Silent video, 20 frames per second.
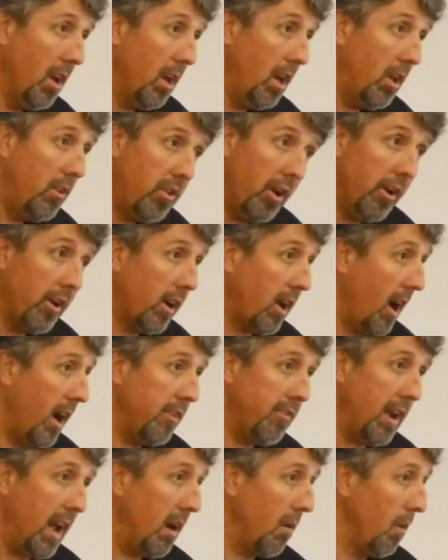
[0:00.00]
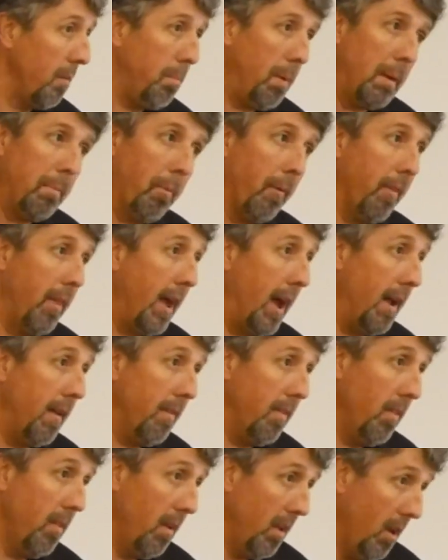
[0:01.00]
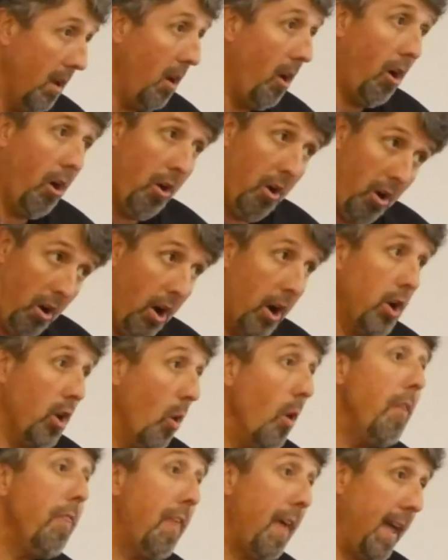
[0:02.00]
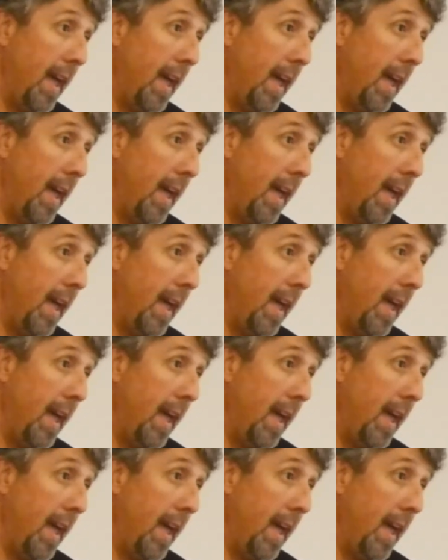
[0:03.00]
He's under contract with people that are doing